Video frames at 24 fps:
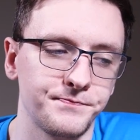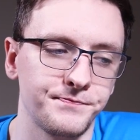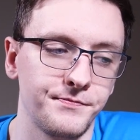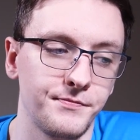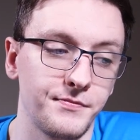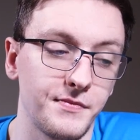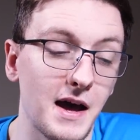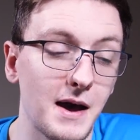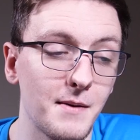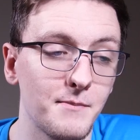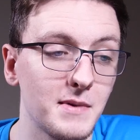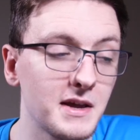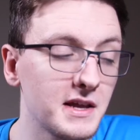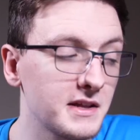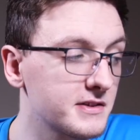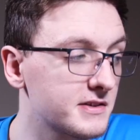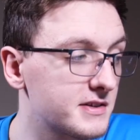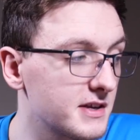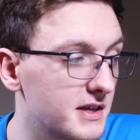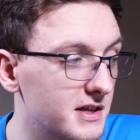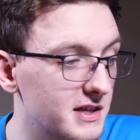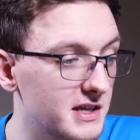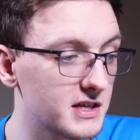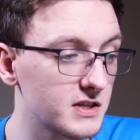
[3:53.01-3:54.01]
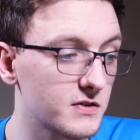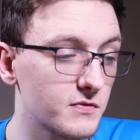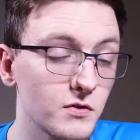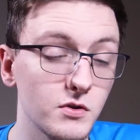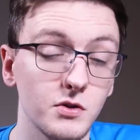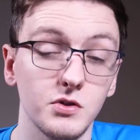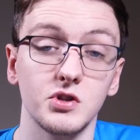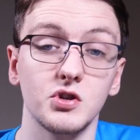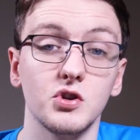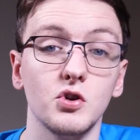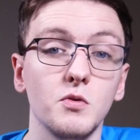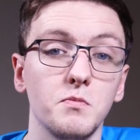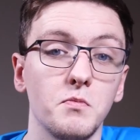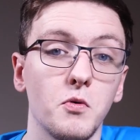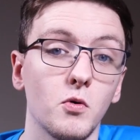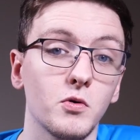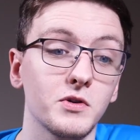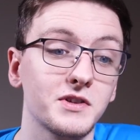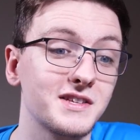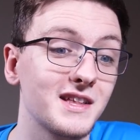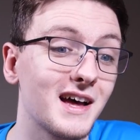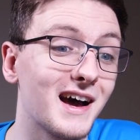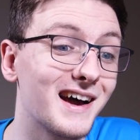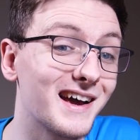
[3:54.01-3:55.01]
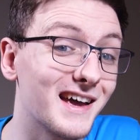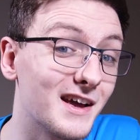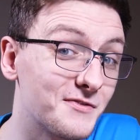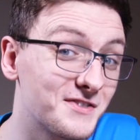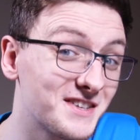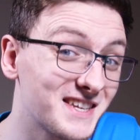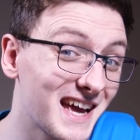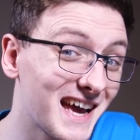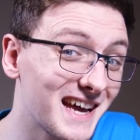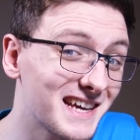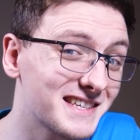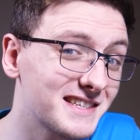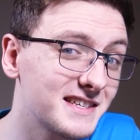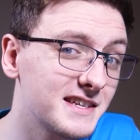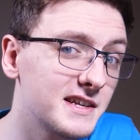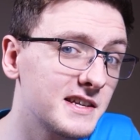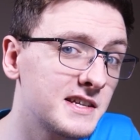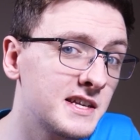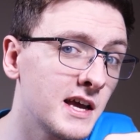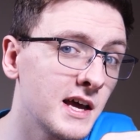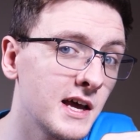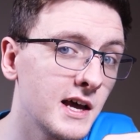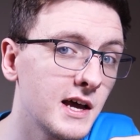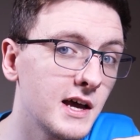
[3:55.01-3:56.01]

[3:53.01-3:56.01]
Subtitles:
That means, at least for the two boards that I have tested,